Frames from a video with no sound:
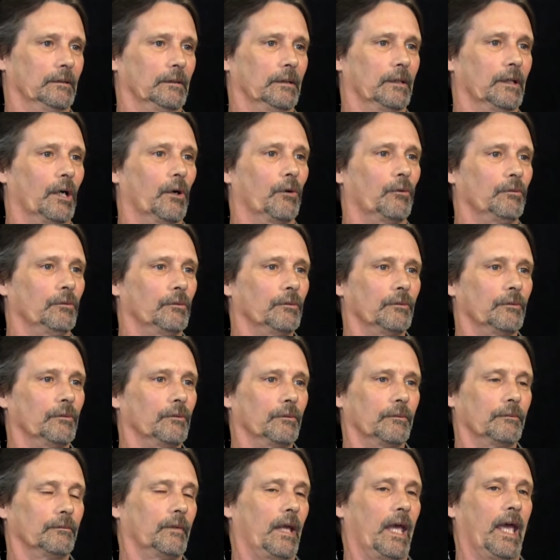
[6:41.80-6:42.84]
you know,
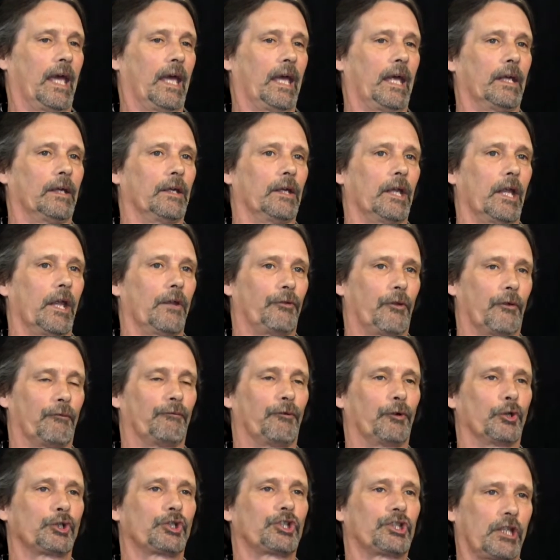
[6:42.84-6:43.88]
and the
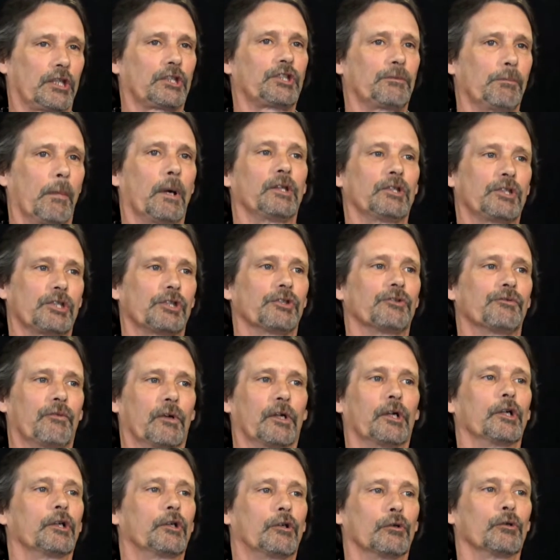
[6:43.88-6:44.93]
first 6 months is
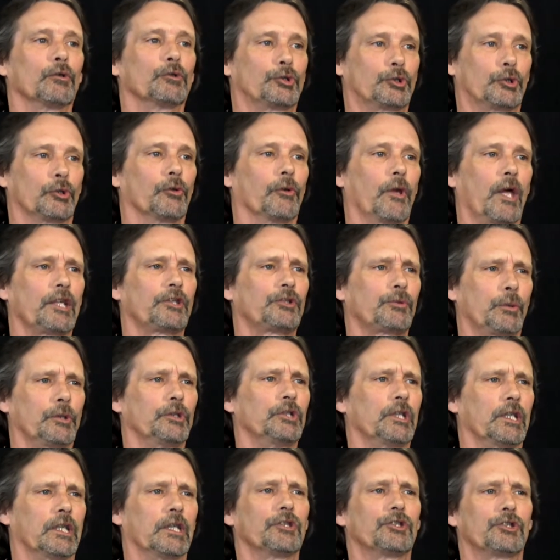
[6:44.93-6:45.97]
very crucial. That's
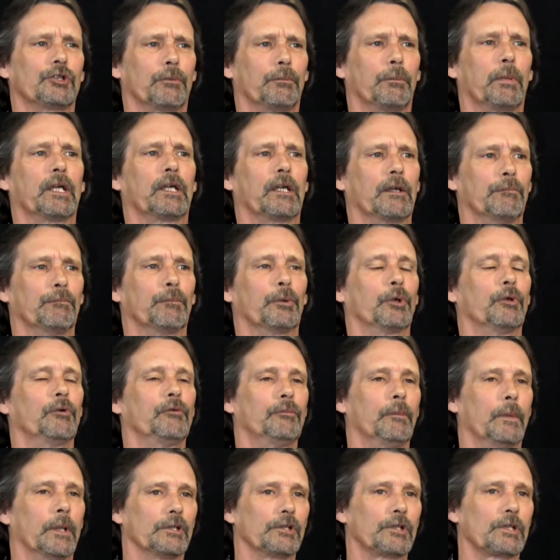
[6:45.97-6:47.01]
when you get your big
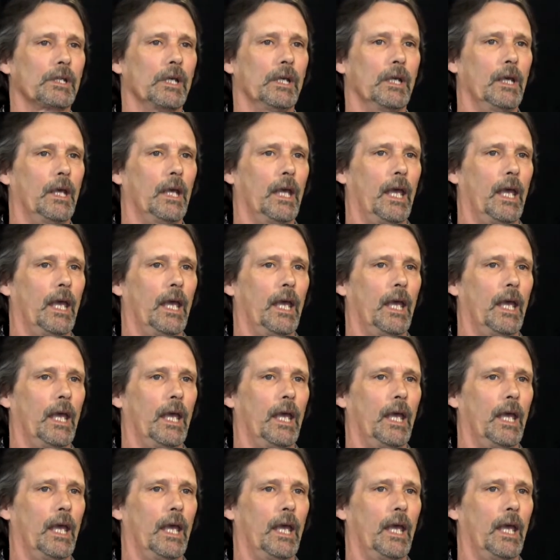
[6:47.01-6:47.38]
improvements.